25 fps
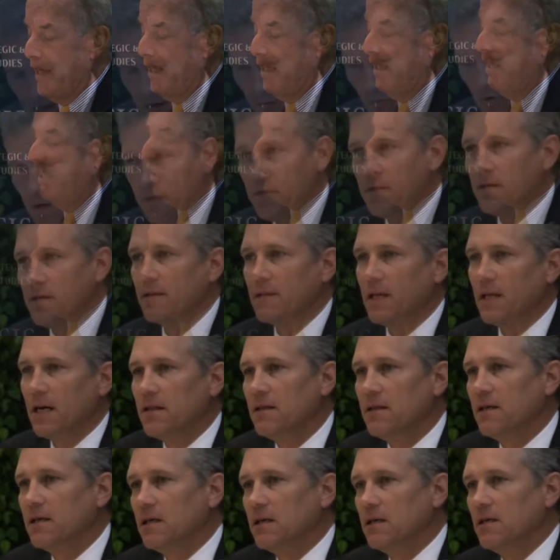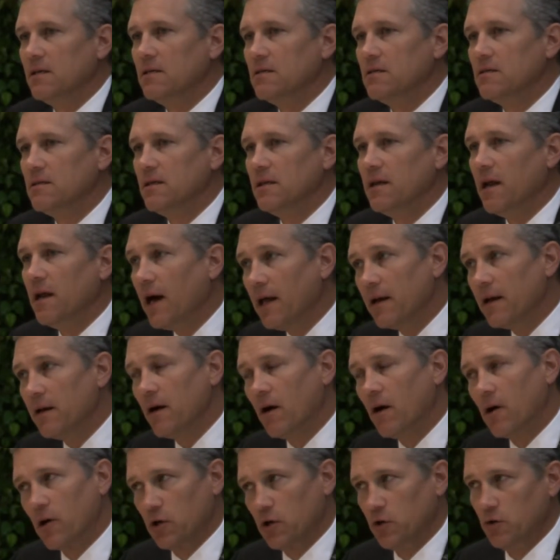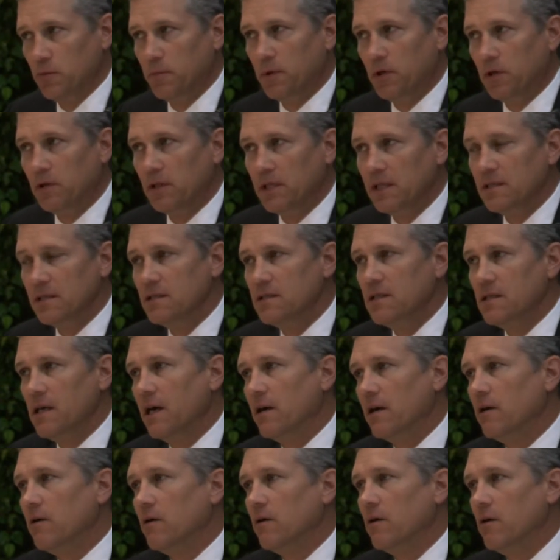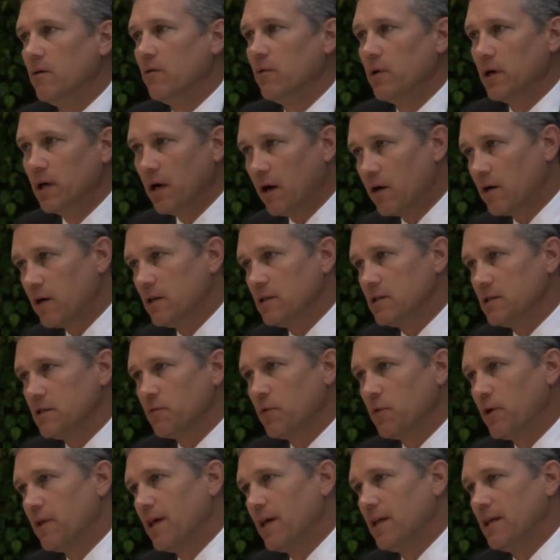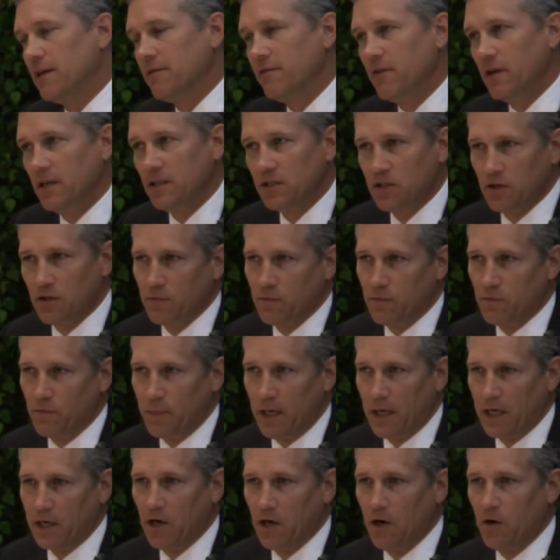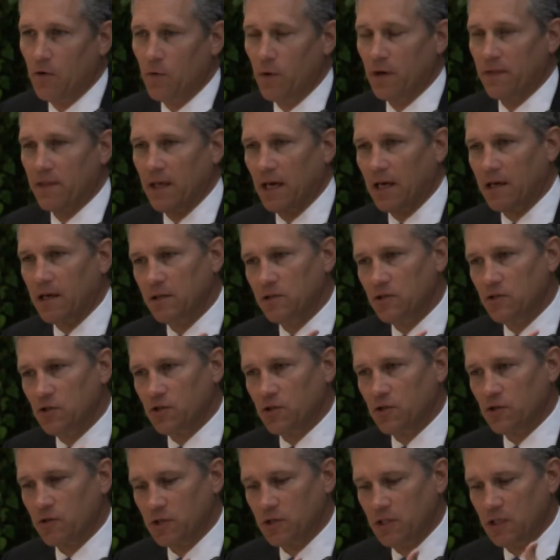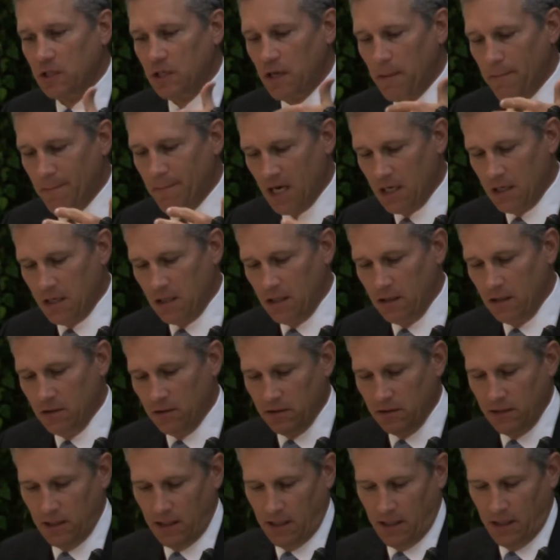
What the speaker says: One thing that I think is not arguable is that regardless of where that innovation may go, what that uncertainty may yield,